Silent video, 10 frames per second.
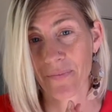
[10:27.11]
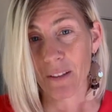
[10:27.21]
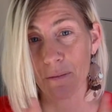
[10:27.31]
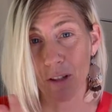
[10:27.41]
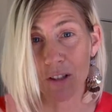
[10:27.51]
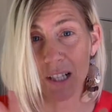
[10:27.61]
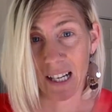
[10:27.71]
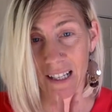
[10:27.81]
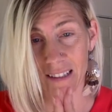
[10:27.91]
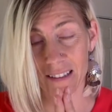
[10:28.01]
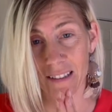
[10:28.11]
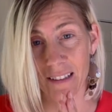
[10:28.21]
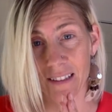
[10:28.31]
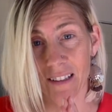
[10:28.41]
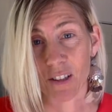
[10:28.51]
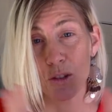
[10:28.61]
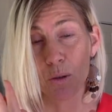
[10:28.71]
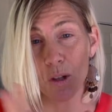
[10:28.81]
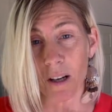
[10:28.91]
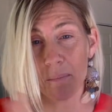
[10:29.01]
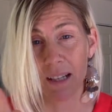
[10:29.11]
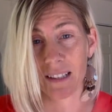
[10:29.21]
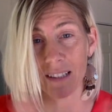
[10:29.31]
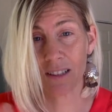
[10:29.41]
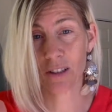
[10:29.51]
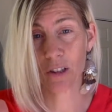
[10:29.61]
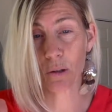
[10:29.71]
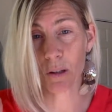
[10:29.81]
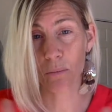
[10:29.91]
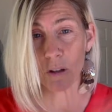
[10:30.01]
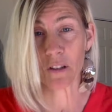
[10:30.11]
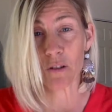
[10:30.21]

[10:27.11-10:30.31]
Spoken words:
for you guys, do not pay attention to her words.